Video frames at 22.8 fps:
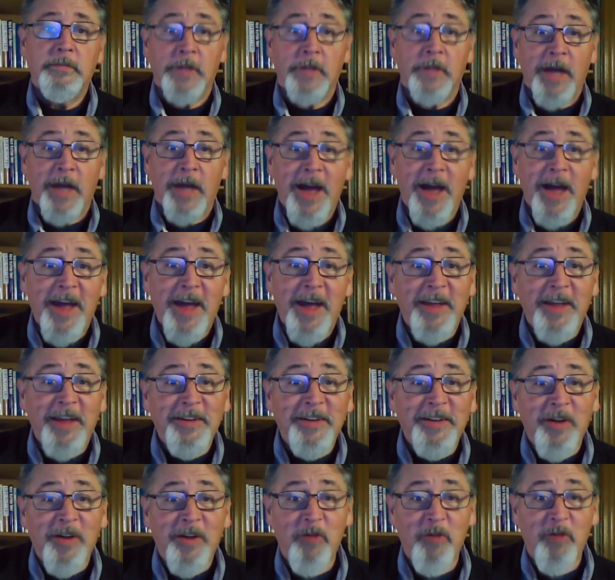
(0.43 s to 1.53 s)
Hi,
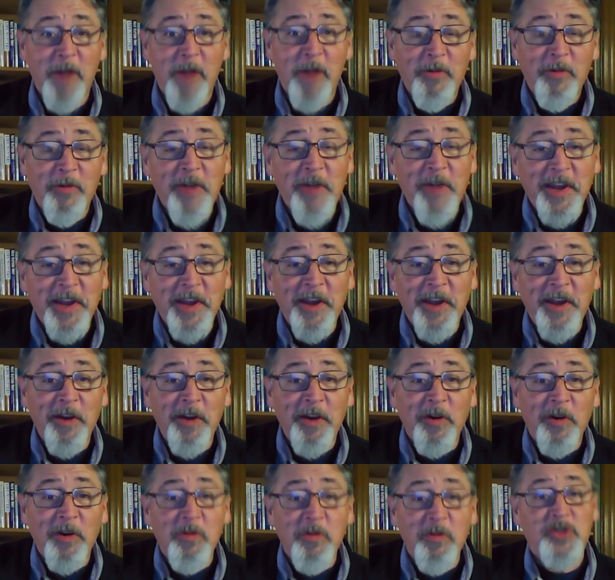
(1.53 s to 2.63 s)
Robert Reagan
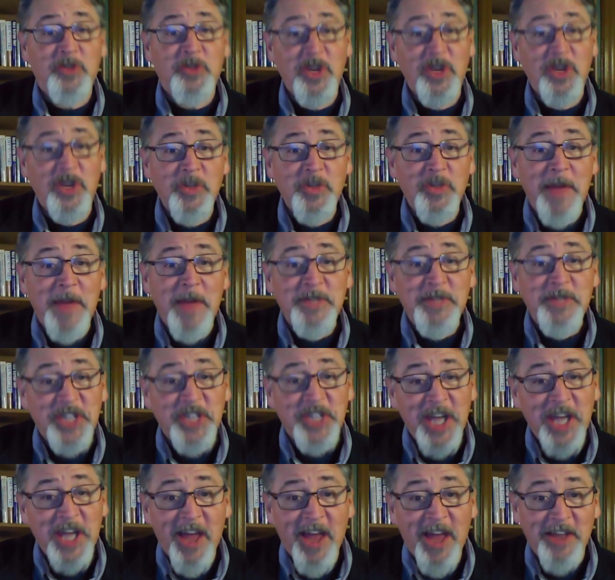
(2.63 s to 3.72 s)
here with Treasure Maps
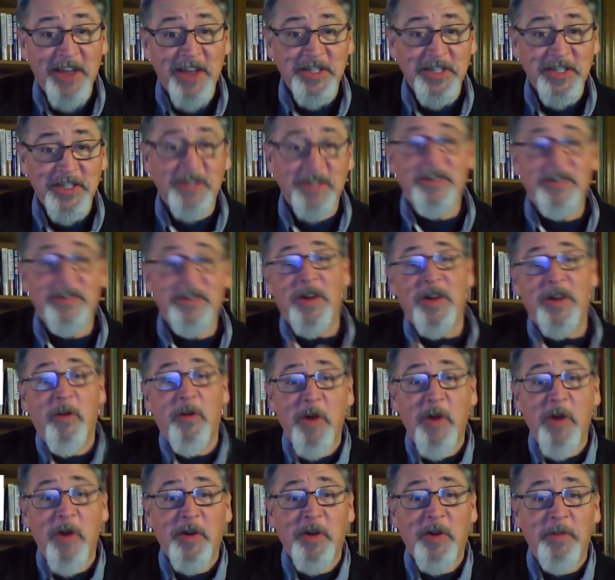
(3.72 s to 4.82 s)
Genealogy.
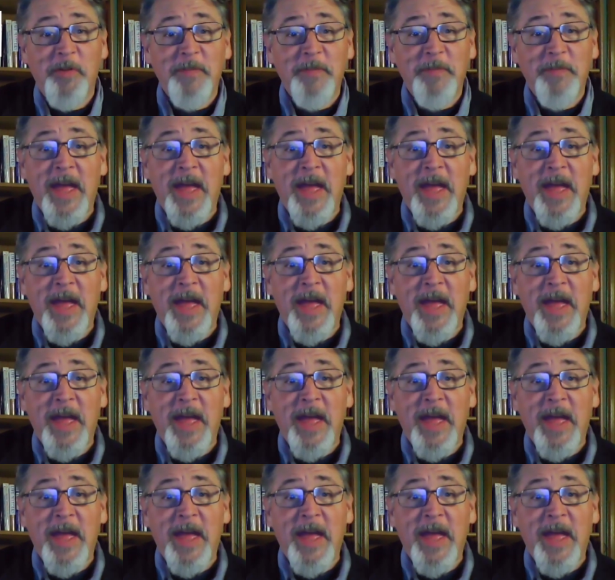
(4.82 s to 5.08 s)
Welcome.